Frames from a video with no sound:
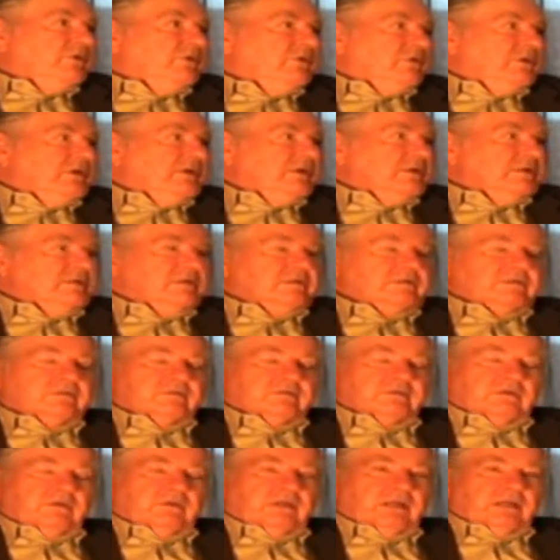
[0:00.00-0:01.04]
refueling,
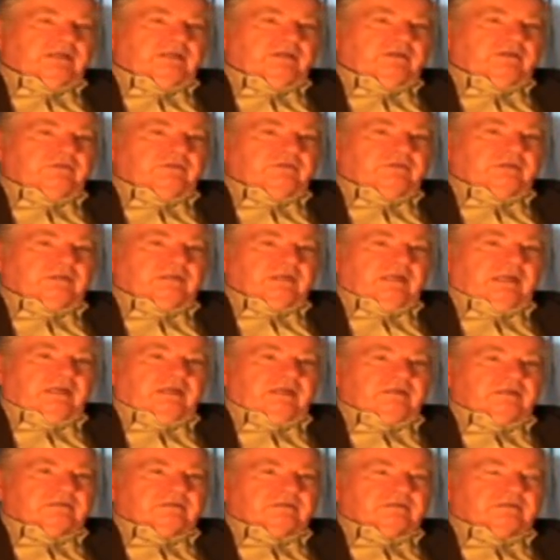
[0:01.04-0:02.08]
so they used the
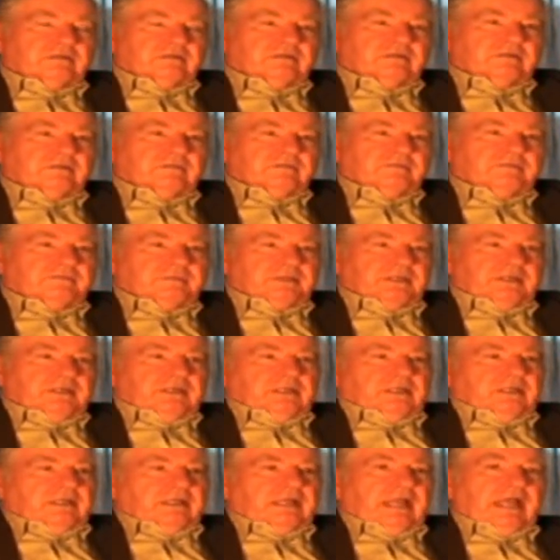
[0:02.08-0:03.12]
tankers to
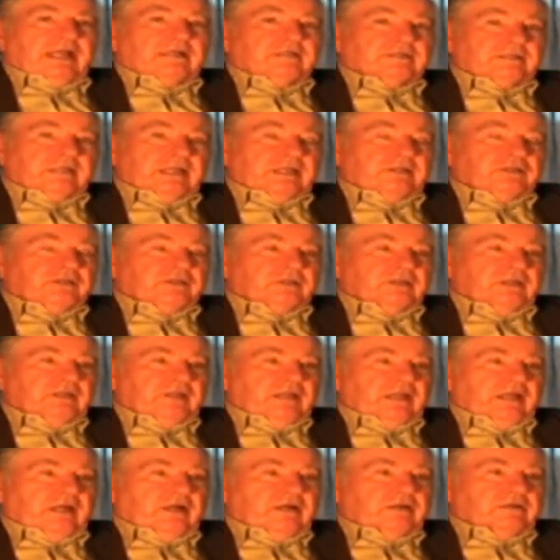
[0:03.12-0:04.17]
the gas station
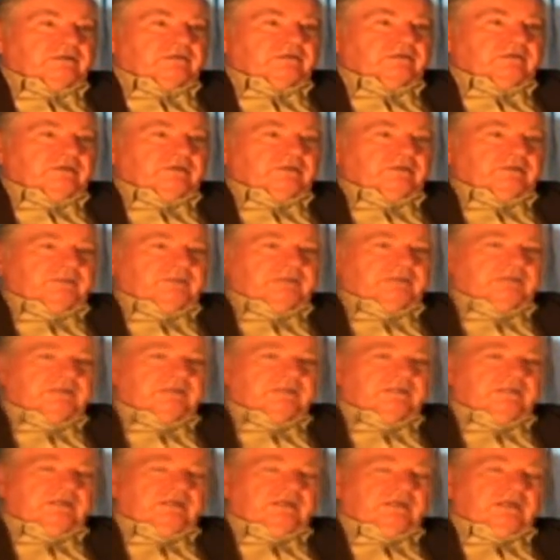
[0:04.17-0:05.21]
in the air, so to
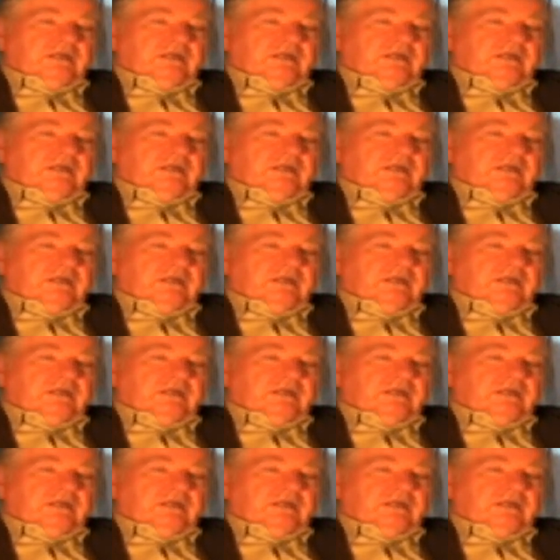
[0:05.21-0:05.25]
speak.